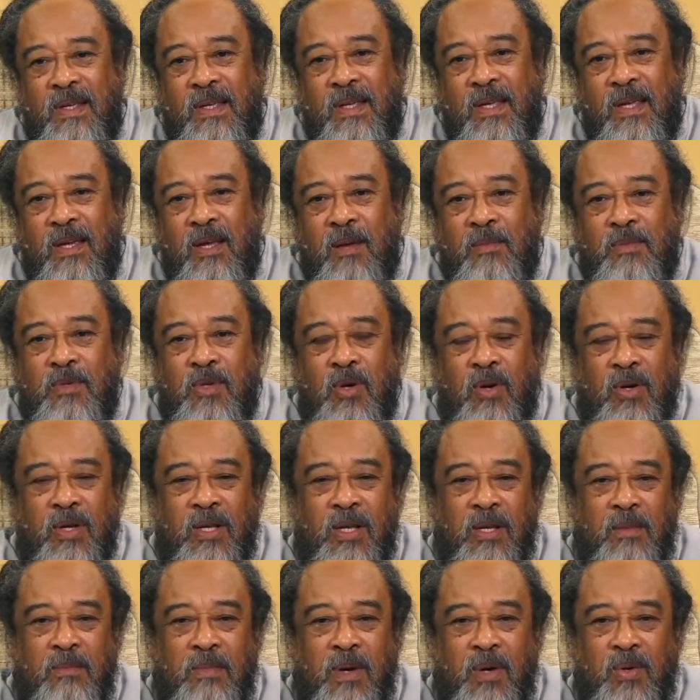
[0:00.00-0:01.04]
Here I'm
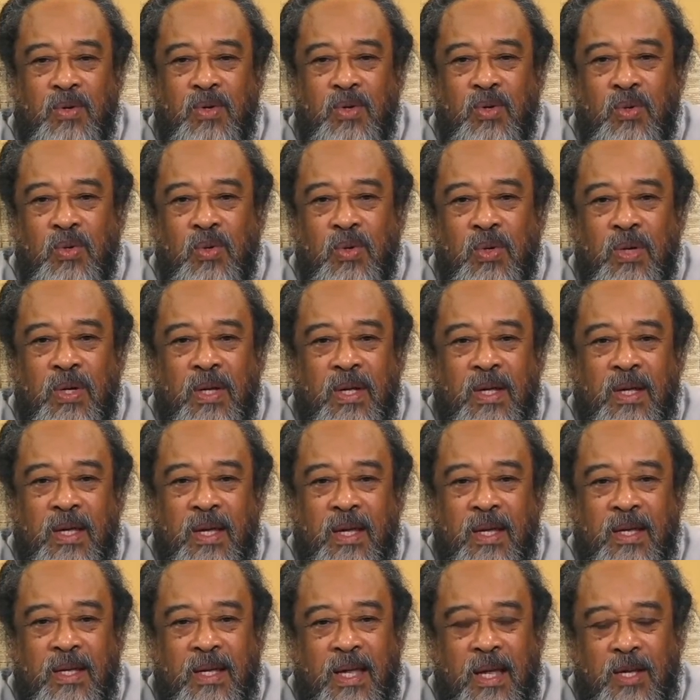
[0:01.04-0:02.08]
talking about you
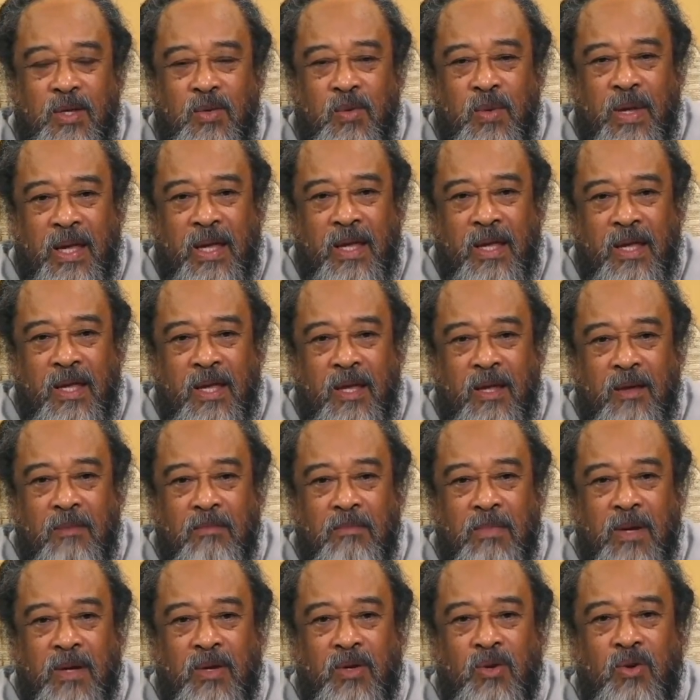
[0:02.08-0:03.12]
in that way,
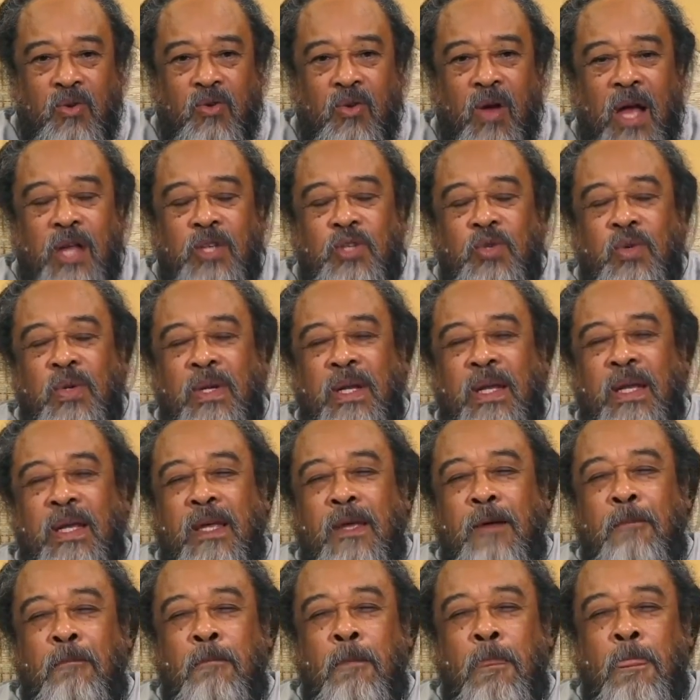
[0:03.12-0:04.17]
but
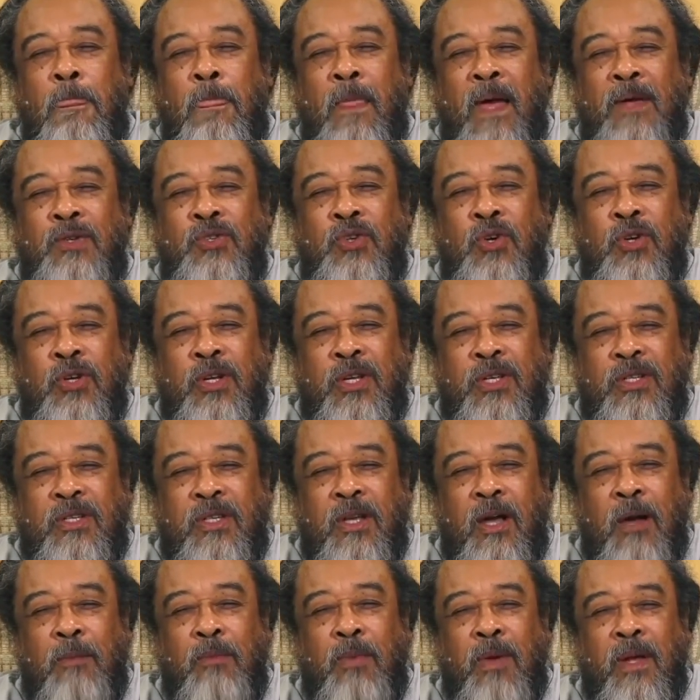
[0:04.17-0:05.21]
gradually, as you're
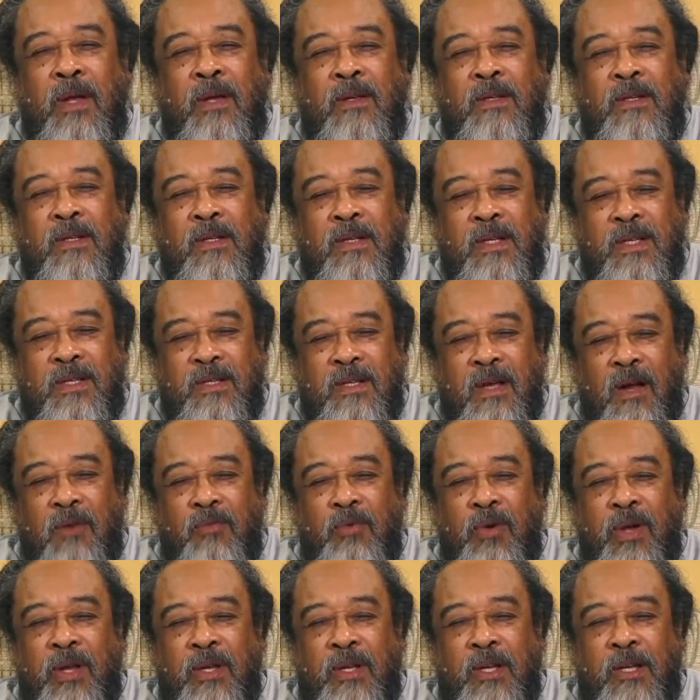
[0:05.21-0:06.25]
discovering
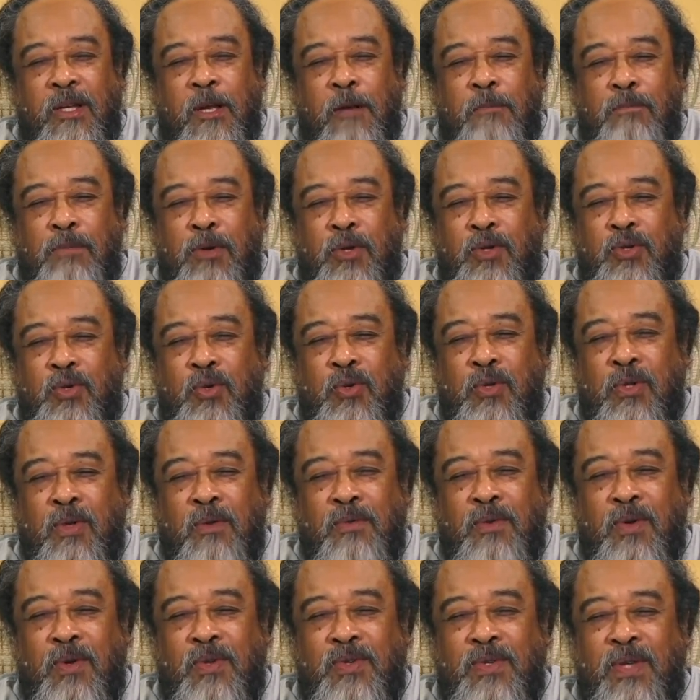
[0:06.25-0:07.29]
the deeper truth
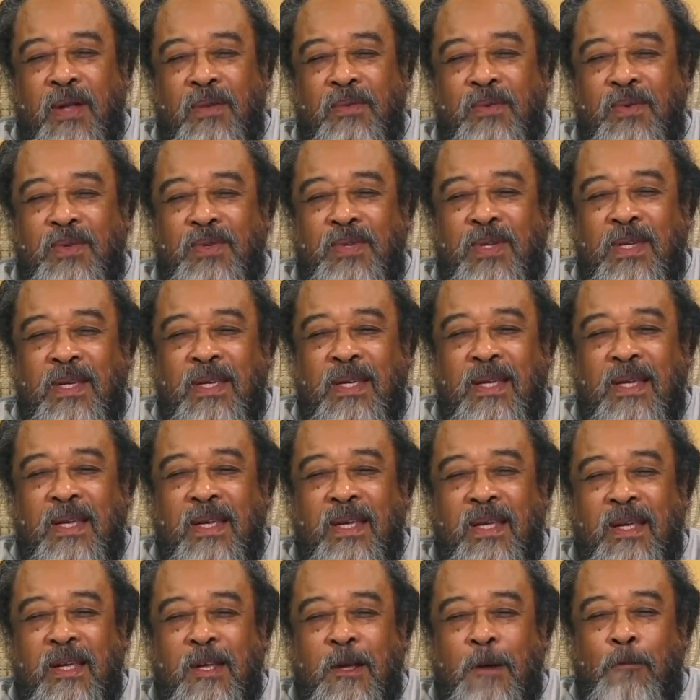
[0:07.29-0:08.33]
of yourself, you see,
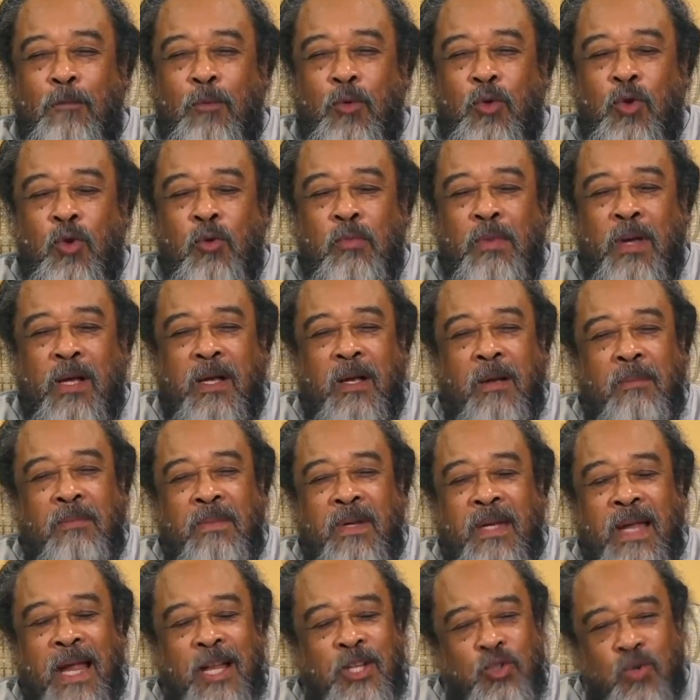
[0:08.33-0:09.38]
you
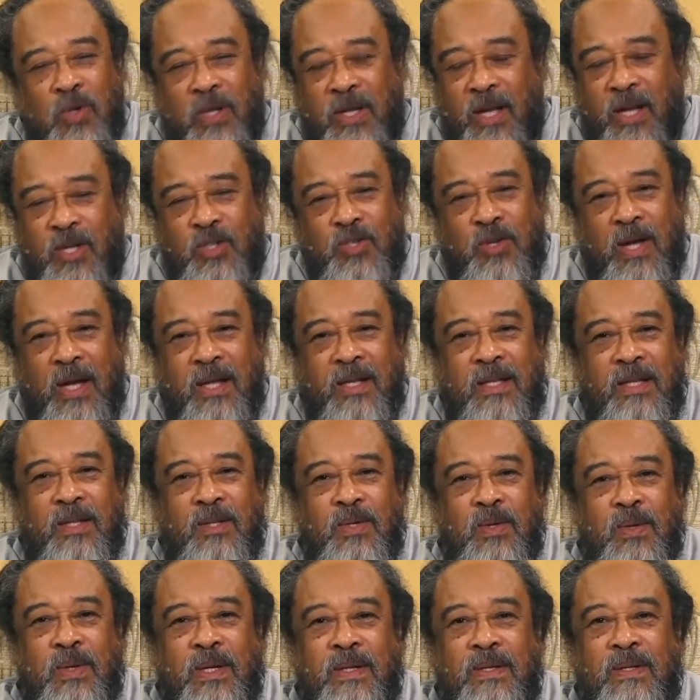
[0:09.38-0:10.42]
become naturally
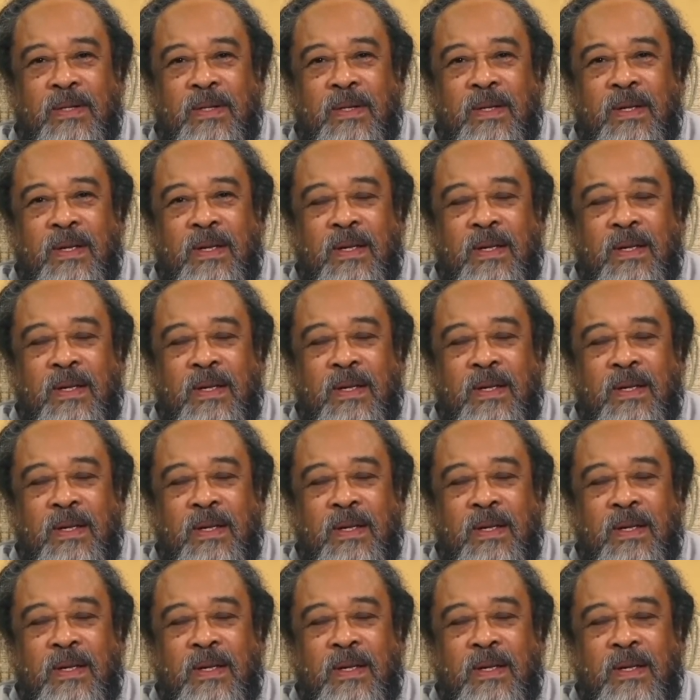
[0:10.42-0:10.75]
attracted to it,